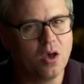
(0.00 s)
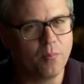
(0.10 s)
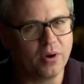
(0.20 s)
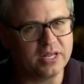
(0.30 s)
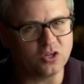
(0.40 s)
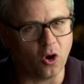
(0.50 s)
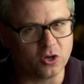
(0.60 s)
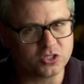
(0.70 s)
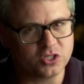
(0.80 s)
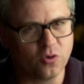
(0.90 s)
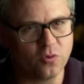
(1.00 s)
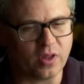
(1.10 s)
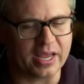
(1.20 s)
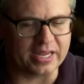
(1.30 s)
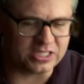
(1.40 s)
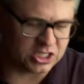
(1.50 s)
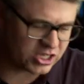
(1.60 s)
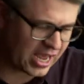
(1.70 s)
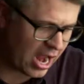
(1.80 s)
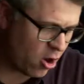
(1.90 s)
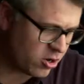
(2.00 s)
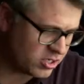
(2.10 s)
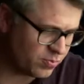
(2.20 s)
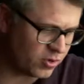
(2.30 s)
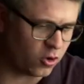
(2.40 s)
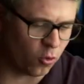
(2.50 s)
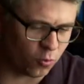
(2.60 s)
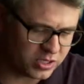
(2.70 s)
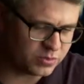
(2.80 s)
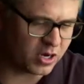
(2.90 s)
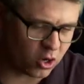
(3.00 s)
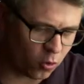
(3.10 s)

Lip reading: But he's also like just charisma.